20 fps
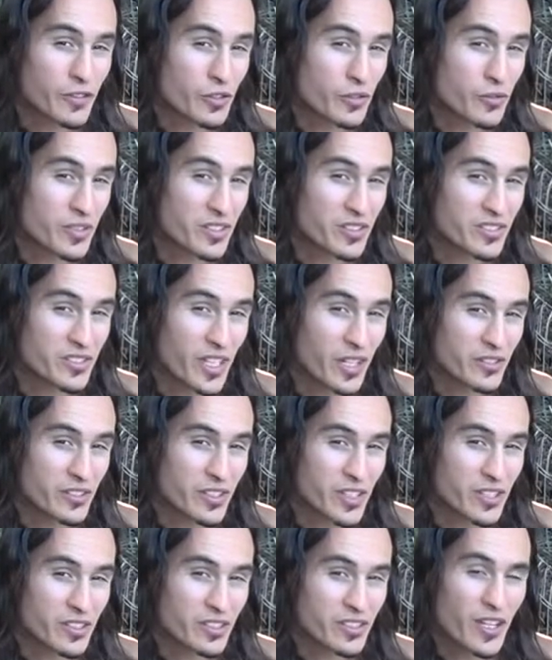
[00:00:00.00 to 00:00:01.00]
degrees
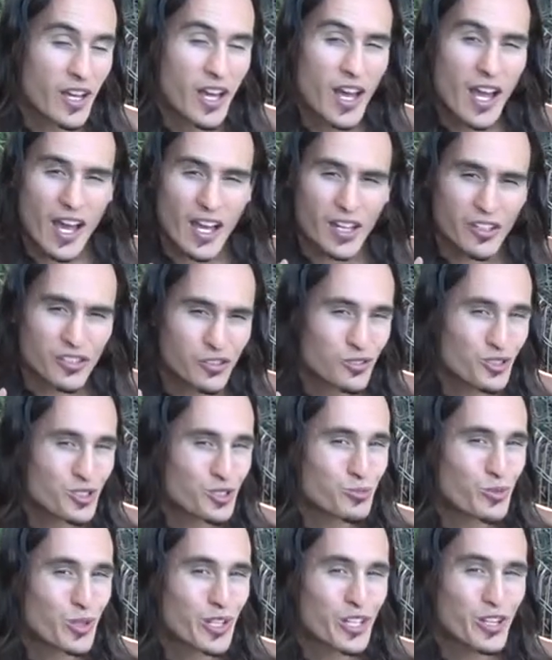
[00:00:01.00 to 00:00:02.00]
Celsius. As soon
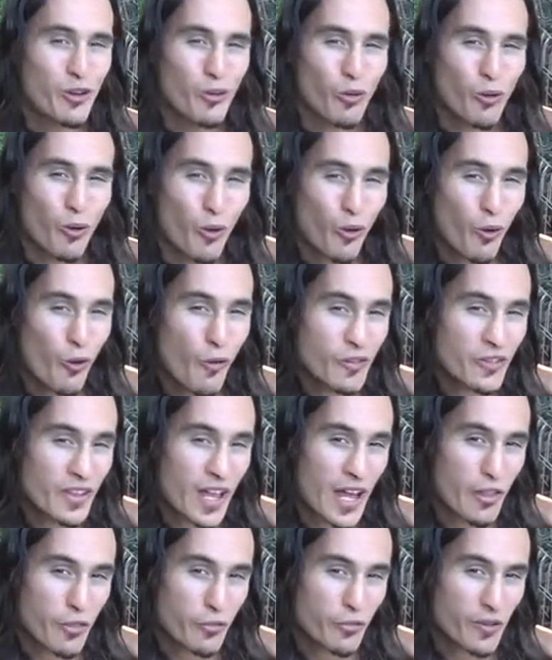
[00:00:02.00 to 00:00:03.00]
as we go over
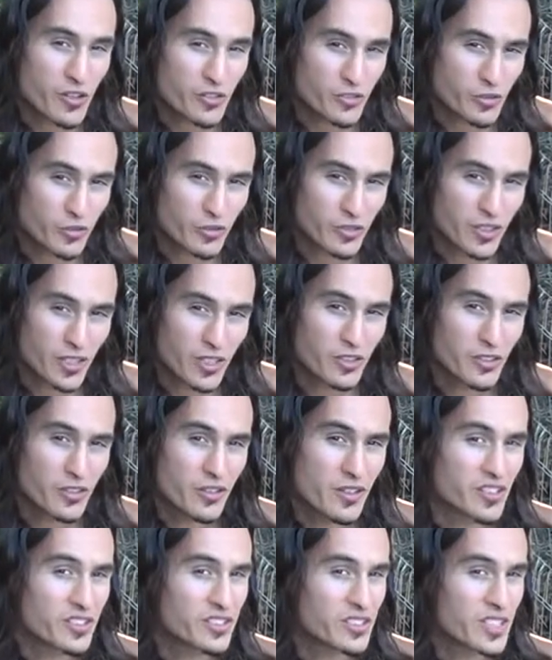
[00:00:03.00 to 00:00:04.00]
that threshold into
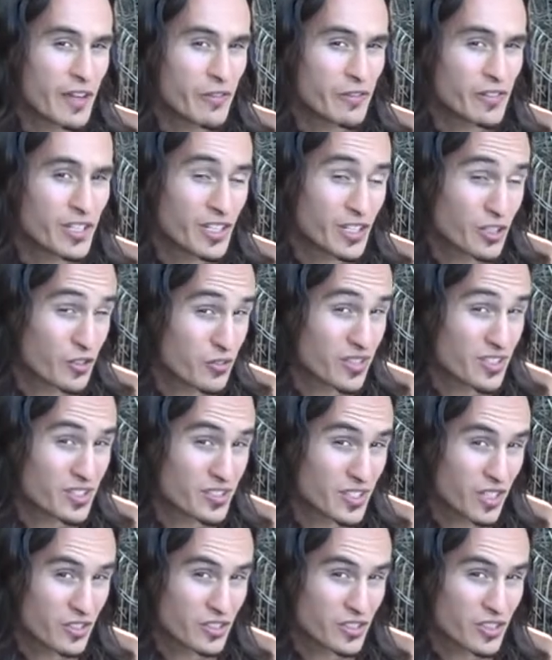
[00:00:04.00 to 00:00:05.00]
the 70 degrees
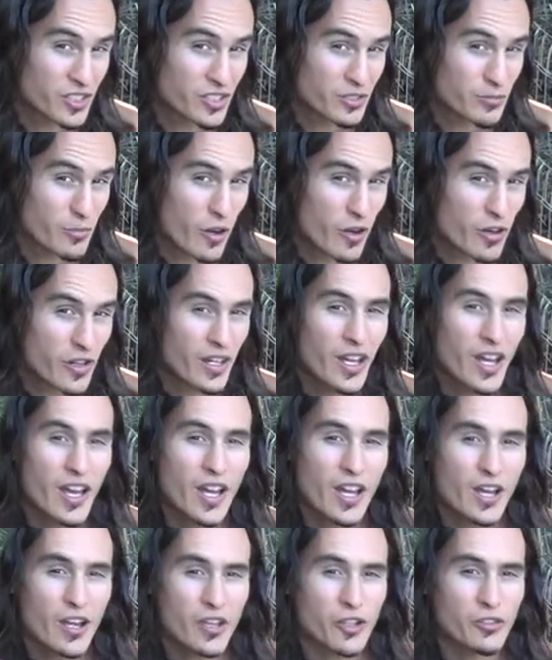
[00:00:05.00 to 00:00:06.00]
Celsius mark,
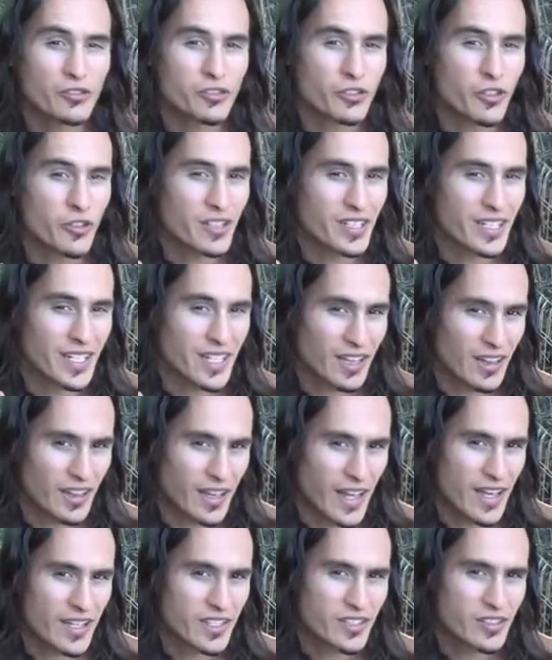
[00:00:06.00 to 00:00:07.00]
you start to get
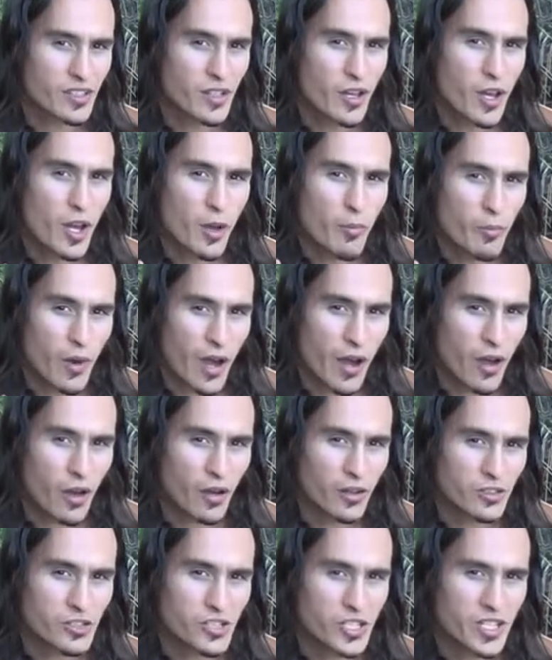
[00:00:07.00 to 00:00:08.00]
less
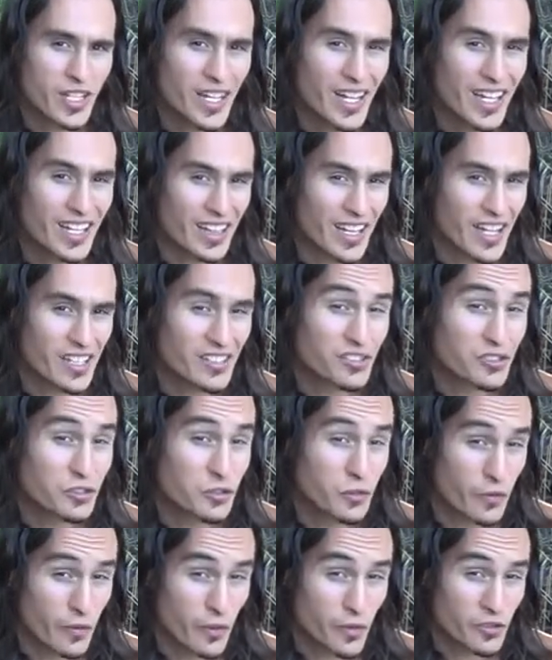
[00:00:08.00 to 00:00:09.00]
biology and less
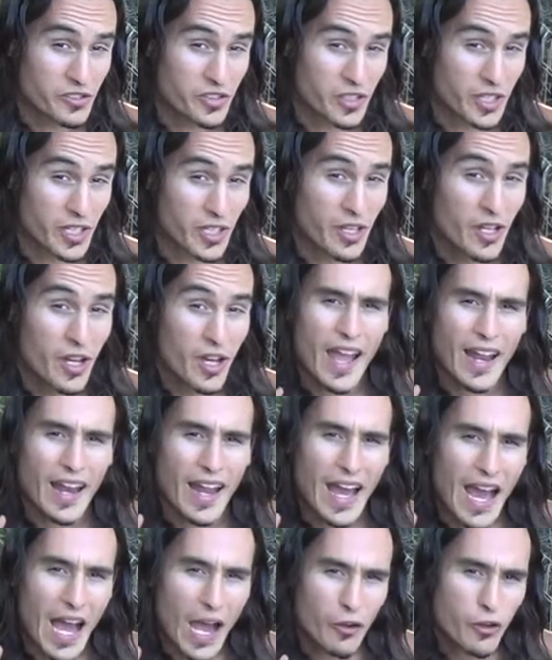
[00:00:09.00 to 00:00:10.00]
diversity. And
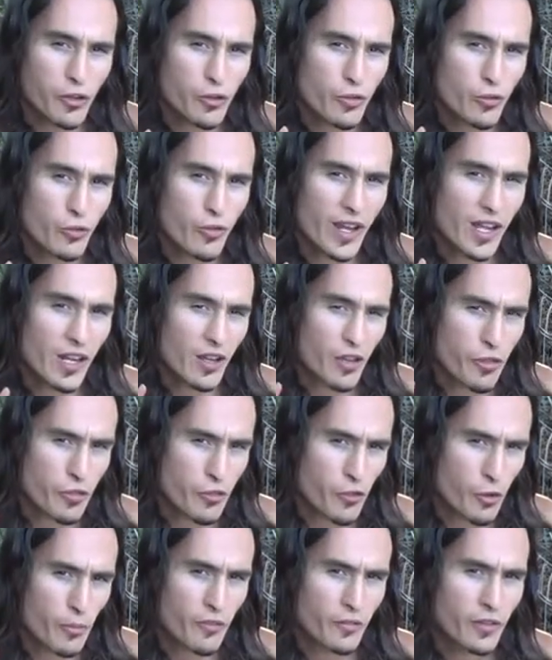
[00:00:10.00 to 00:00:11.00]
how to create a
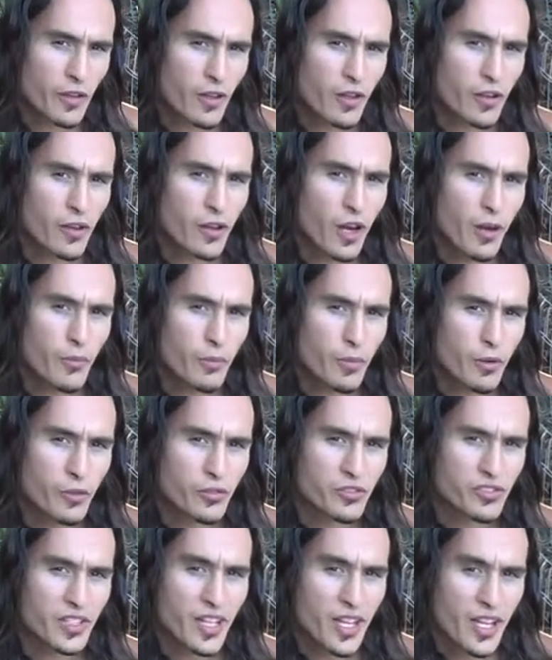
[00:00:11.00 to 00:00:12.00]
thermophilic
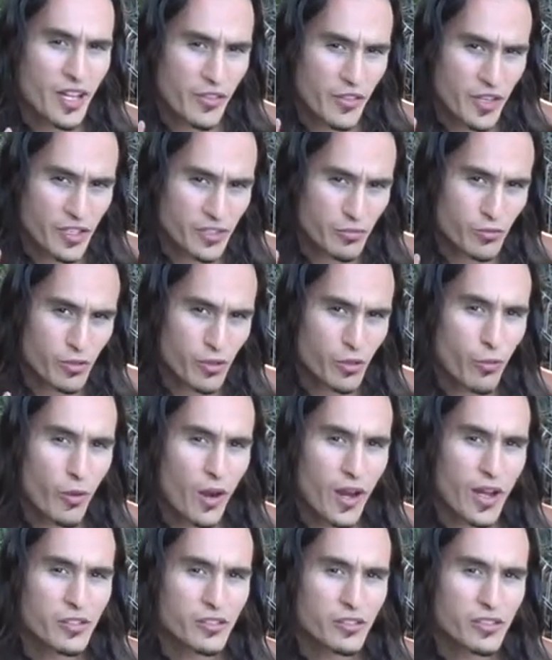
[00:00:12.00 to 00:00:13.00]
compost, this
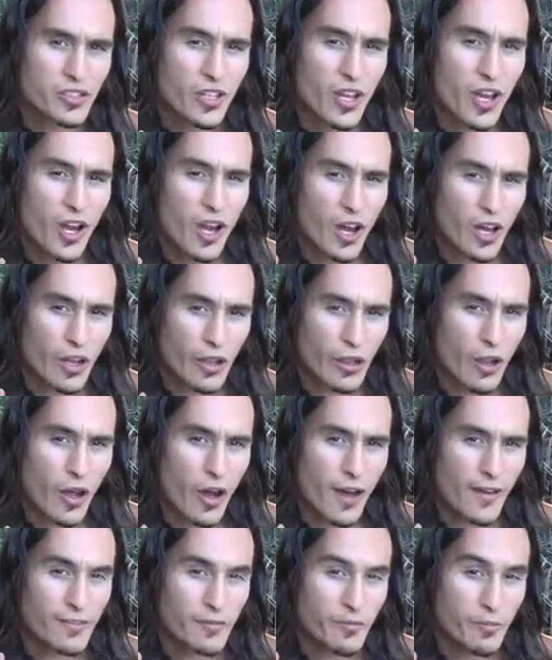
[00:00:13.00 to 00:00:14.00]
requires a
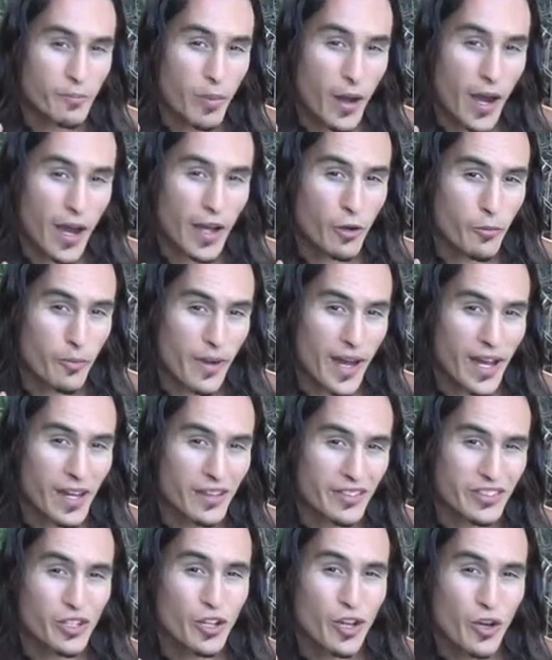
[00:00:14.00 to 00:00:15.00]
lot of
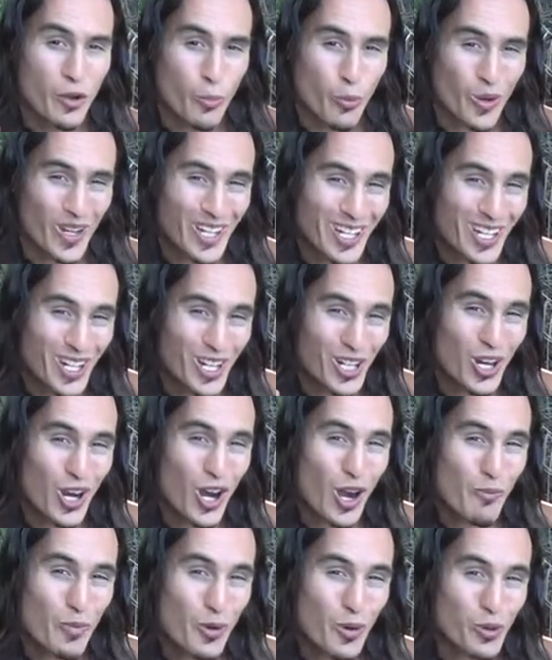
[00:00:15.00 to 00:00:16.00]
biomass. We need a
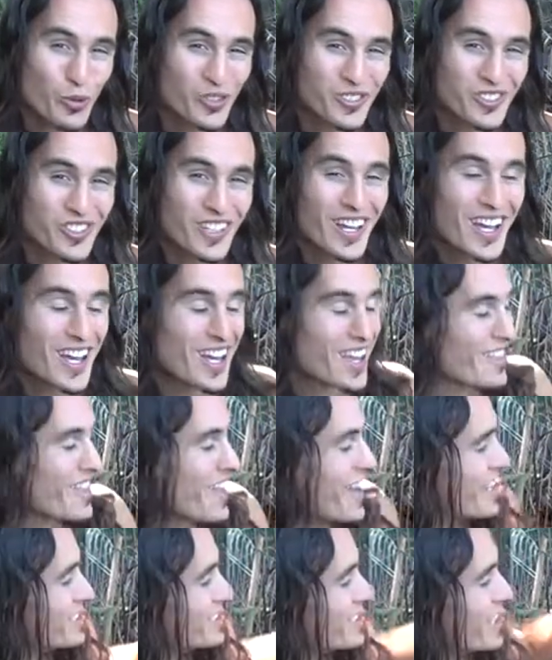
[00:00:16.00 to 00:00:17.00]
compost
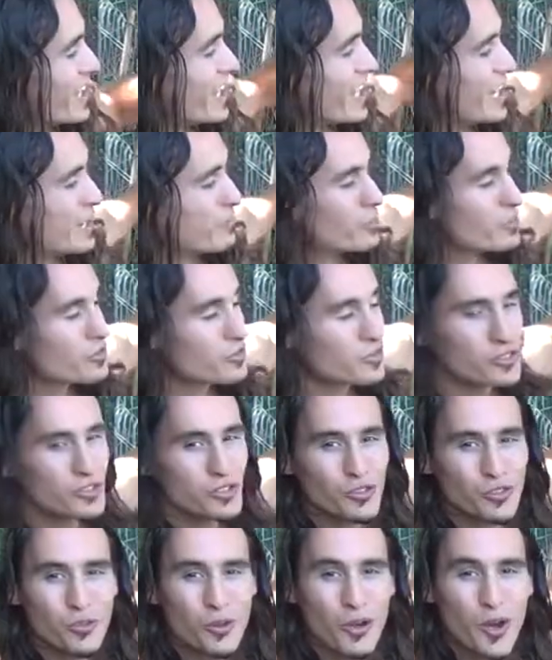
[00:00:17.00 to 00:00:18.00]
that is able
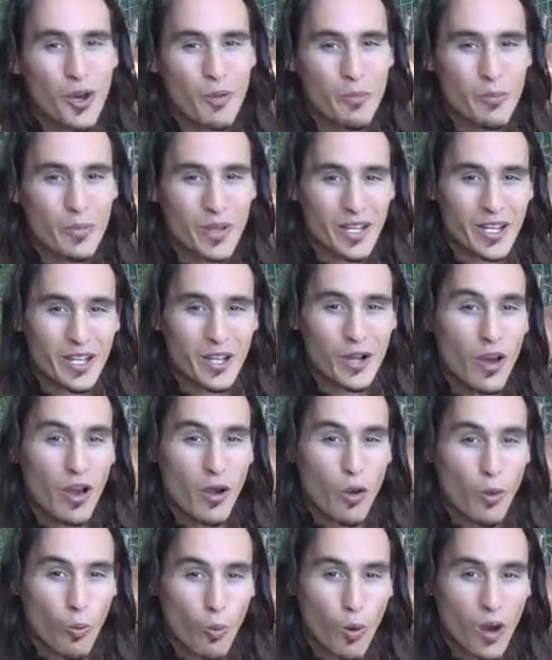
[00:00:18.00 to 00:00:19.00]
to be
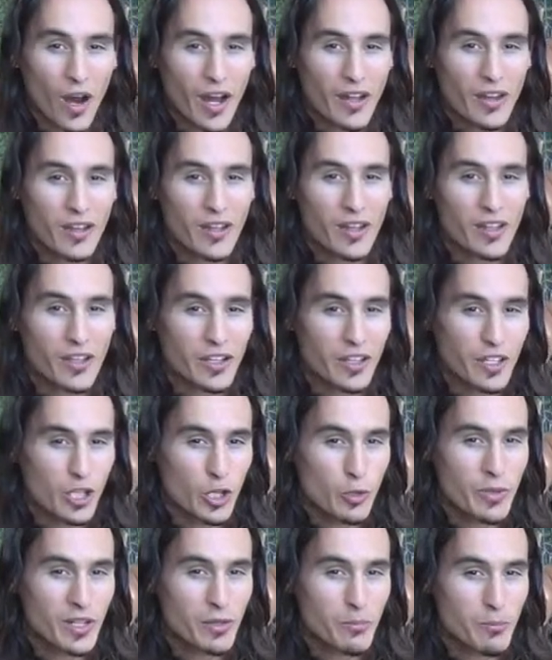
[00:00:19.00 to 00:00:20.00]
one
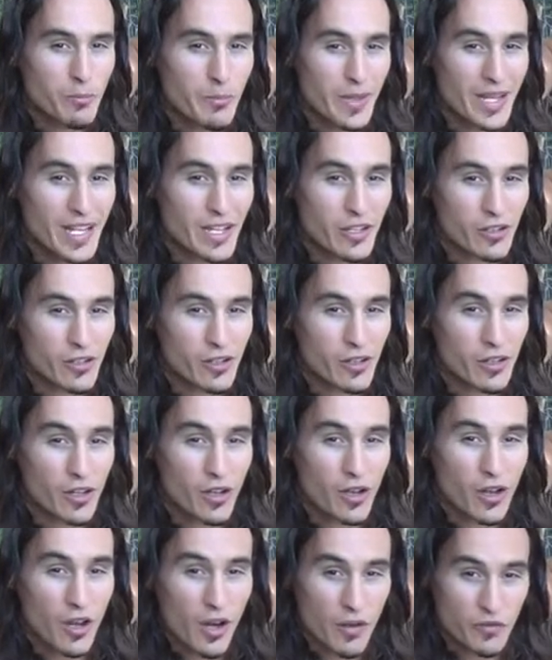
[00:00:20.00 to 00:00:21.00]
cubic meter
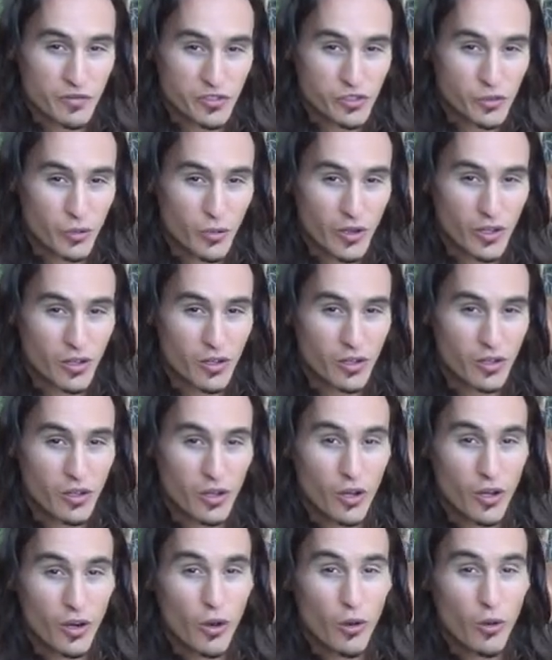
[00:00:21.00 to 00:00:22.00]
of soil
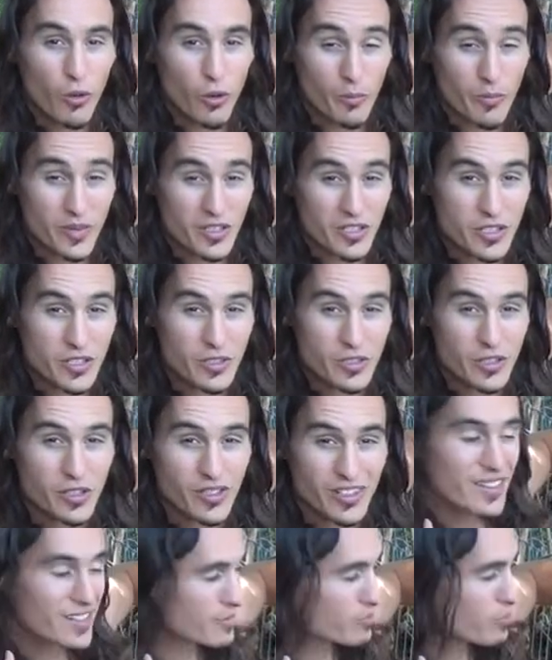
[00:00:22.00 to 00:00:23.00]
or
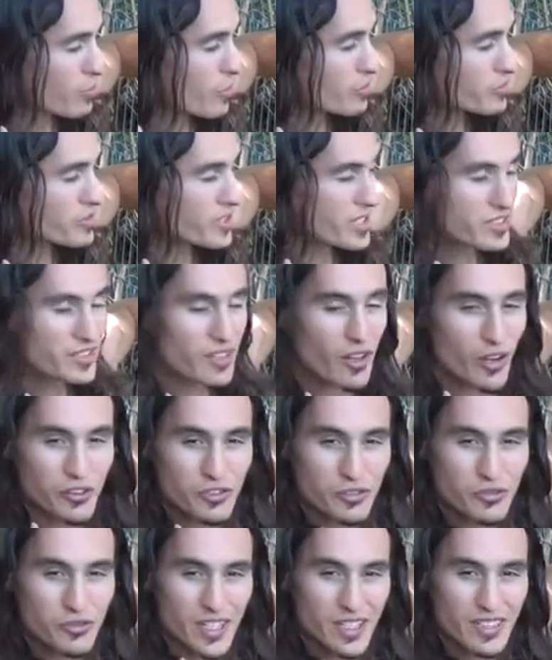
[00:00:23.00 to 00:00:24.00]
material, this process
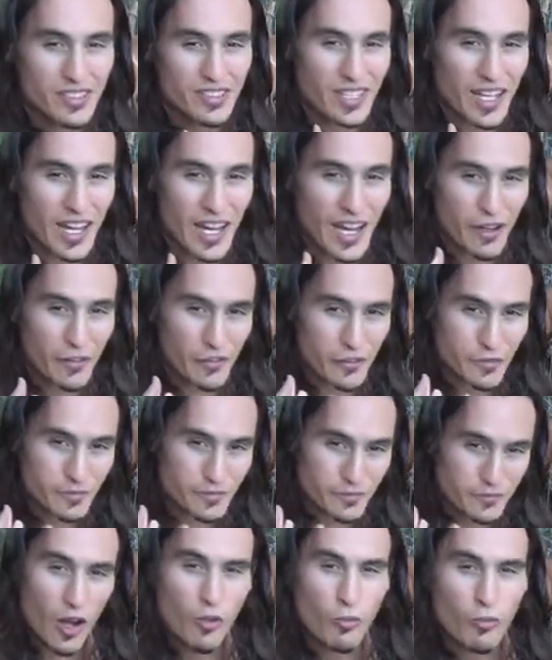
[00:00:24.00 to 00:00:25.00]
also needs to have
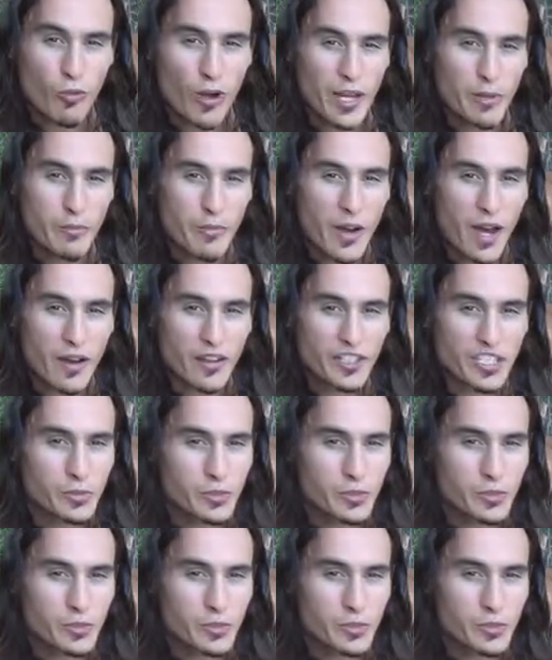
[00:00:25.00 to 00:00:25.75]
a right balance